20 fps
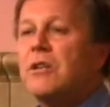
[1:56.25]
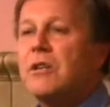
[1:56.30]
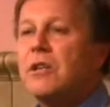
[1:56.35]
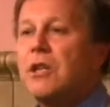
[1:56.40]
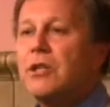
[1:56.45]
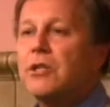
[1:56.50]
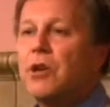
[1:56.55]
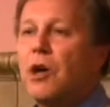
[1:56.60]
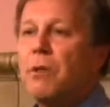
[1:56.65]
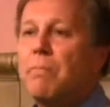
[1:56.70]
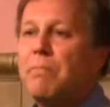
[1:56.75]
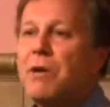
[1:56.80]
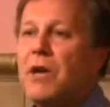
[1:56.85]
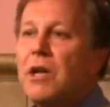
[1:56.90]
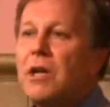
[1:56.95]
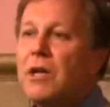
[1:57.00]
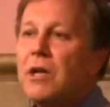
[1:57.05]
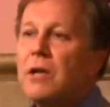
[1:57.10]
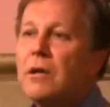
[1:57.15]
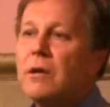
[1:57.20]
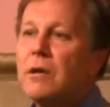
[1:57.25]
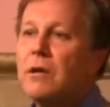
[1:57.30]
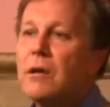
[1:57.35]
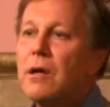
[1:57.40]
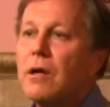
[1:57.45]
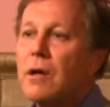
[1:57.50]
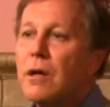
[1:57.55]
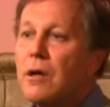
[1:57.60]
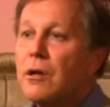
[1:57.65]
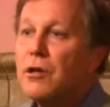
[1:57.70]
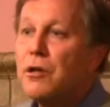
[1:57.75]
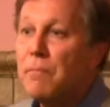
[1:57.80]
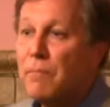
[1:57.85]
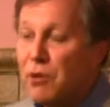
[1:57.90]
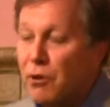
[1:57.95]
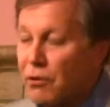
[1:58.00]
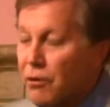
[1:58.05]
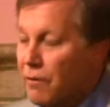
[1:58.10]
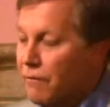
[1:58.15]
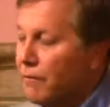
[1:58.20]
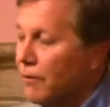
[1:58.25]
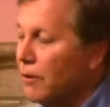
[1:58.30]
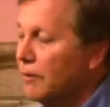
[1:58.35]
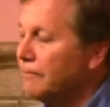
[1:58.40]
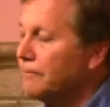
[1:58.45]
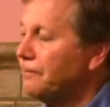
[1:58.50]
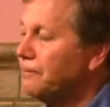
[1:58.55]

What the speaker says: It's called Pity the Beautiful.